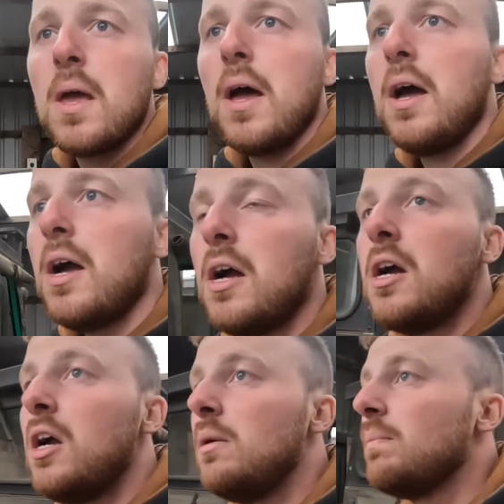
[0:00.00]

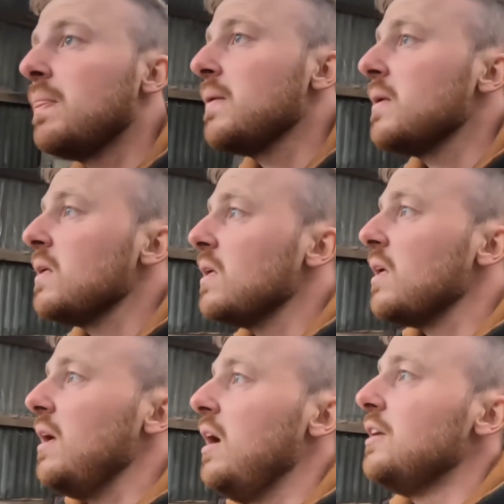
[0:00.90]
and
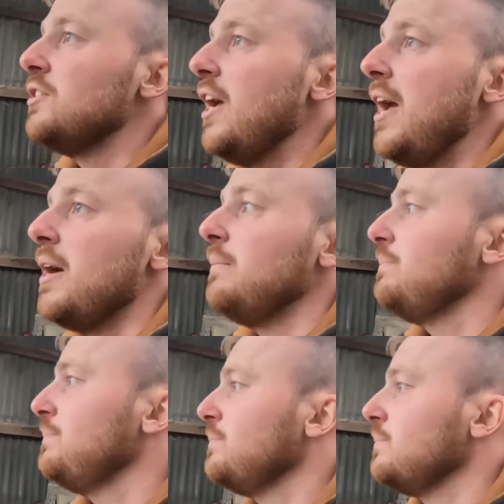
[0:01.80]
yeah,
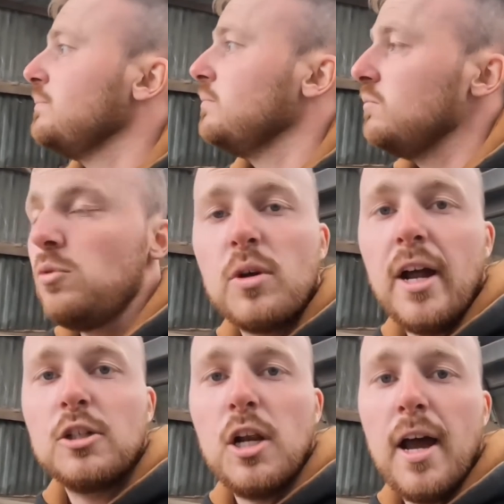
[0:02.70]
we'll
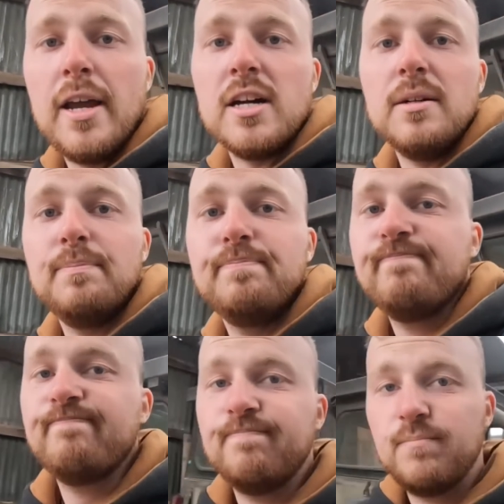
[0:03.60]
catch you later.
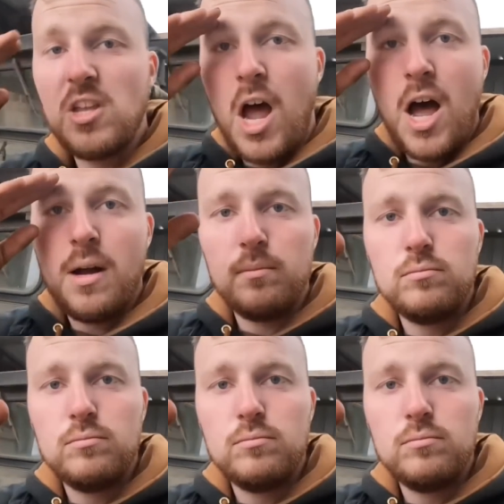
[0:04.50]
Ta.